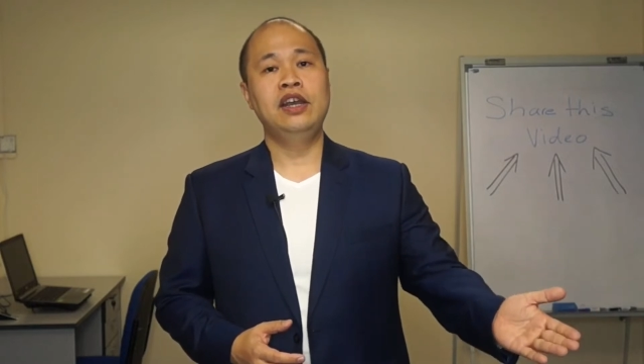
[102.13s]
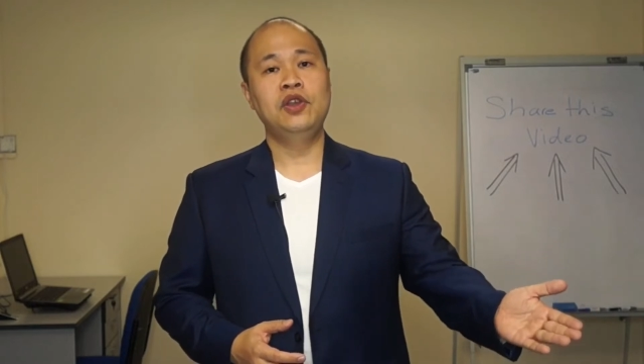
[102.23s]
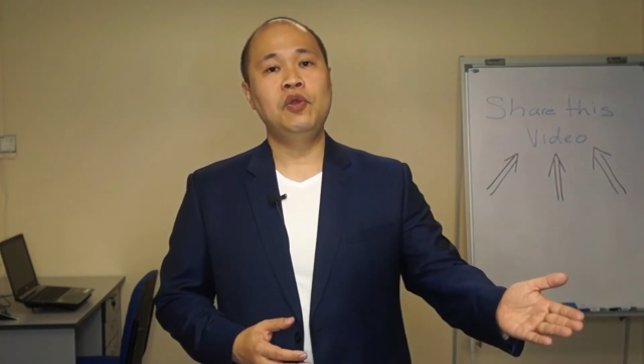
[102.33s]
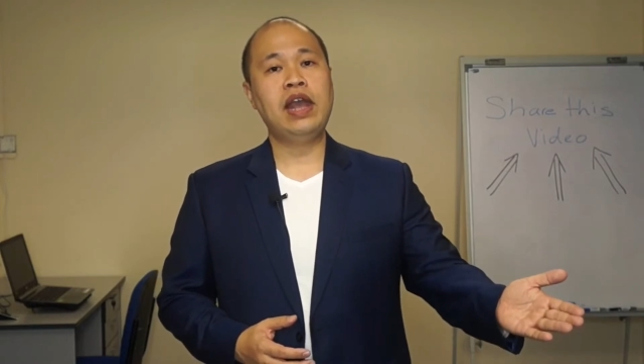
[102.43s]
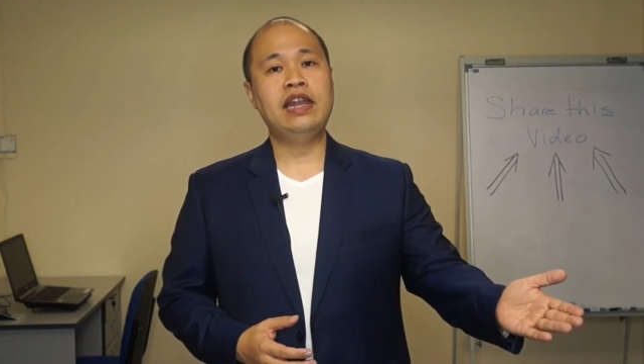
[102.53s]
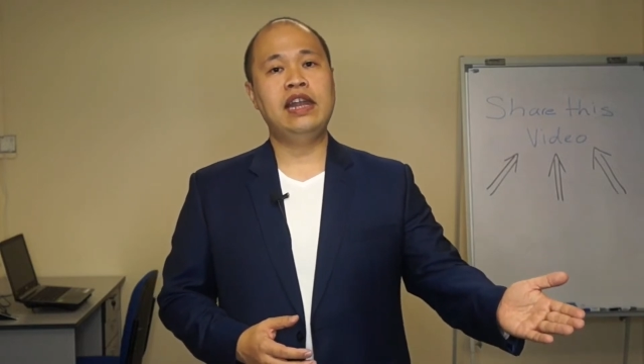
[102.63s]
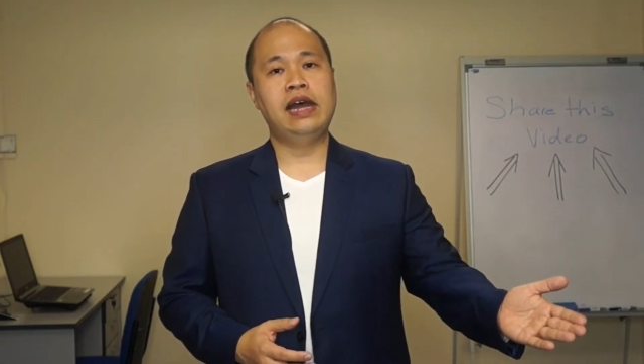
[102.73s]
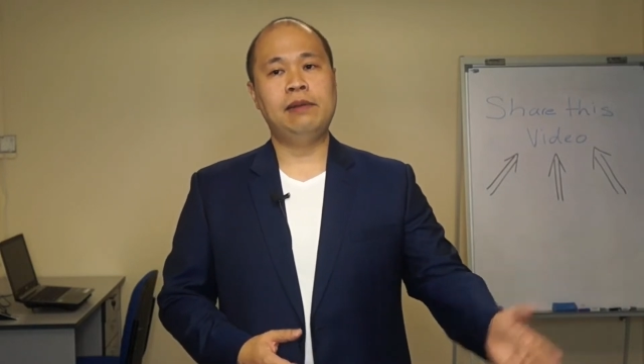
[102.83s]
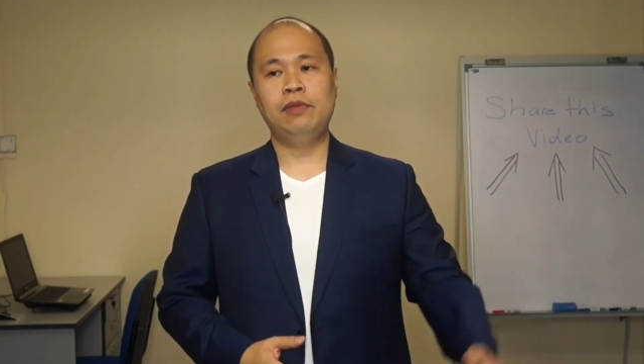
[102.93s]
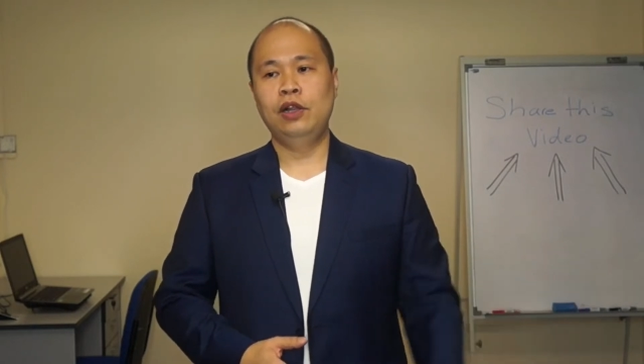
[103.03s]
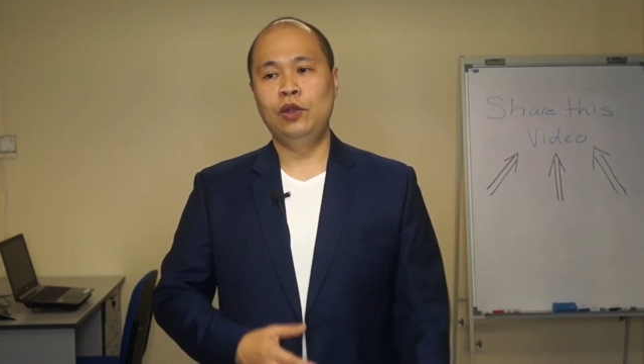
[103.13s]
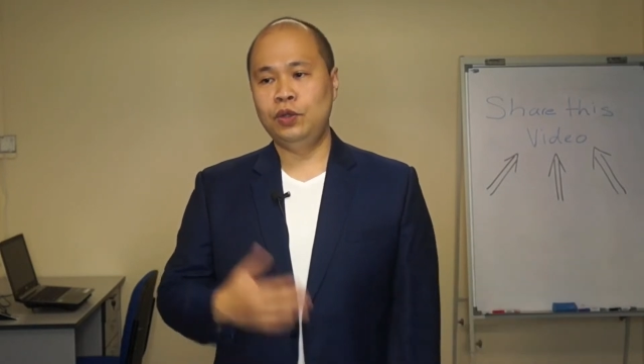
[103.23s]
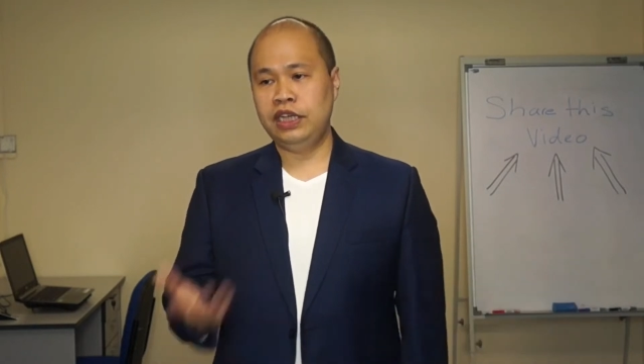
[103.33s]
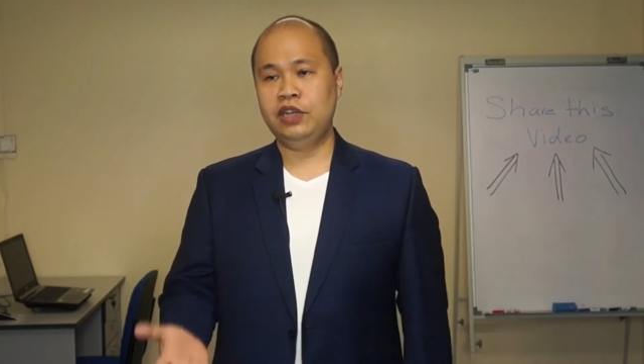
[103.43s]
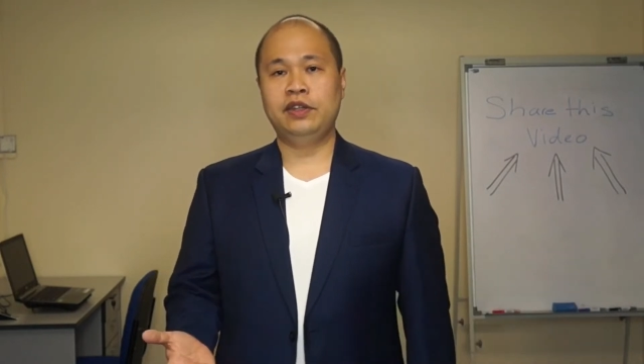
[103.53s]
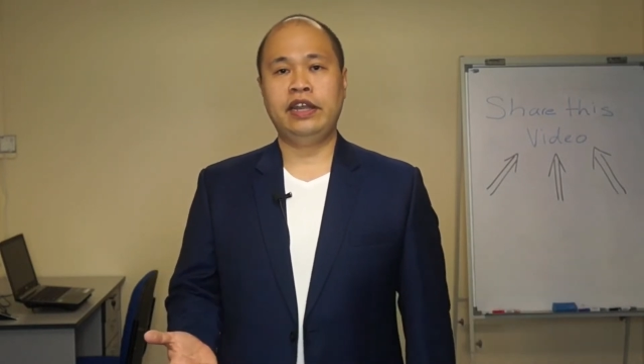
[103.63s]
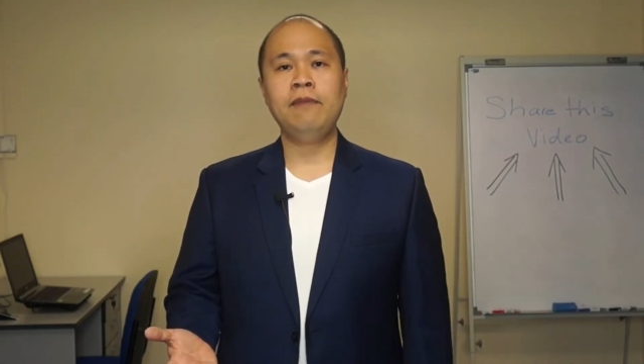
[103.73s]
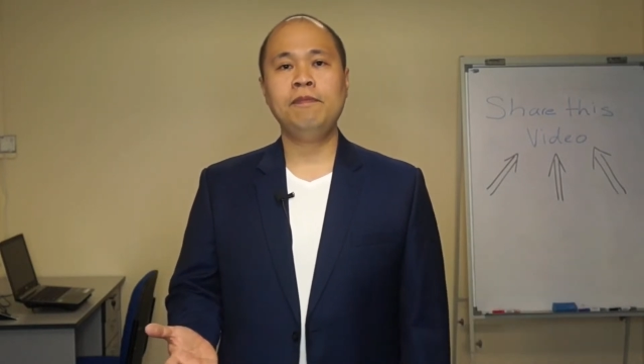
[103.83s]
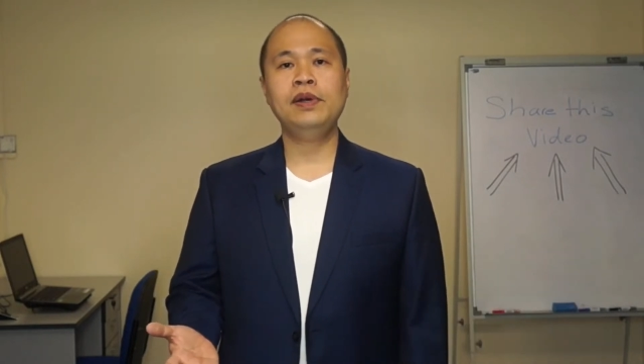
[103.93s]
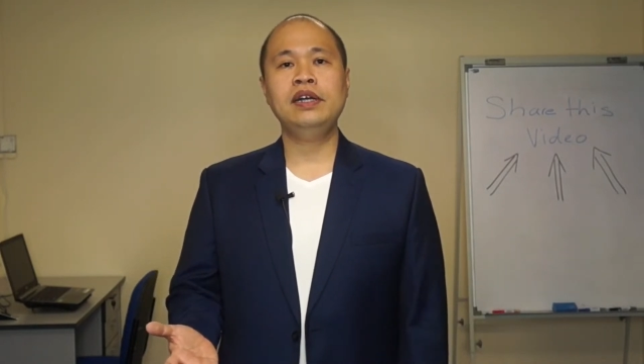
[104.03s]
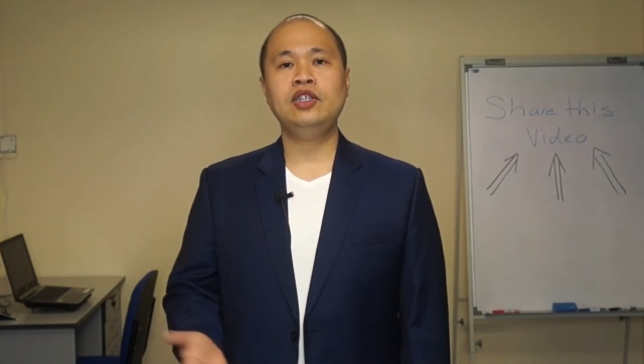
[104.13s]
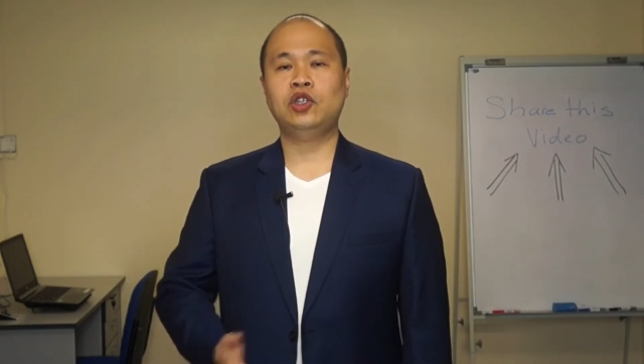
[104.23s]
you ended up losing your temper,